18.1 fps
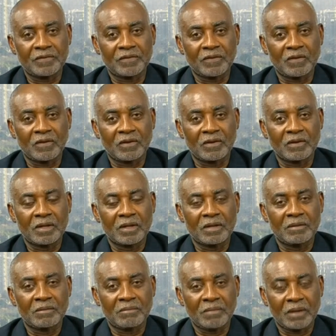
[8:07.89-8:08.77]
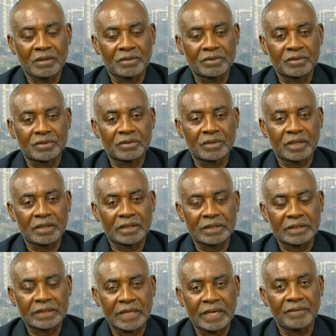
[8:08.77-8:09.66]
for months at
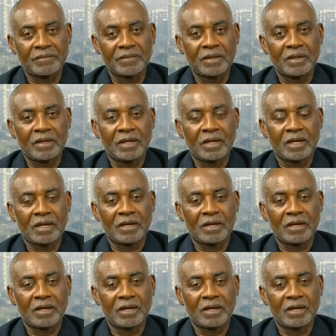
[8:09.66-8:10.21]
a time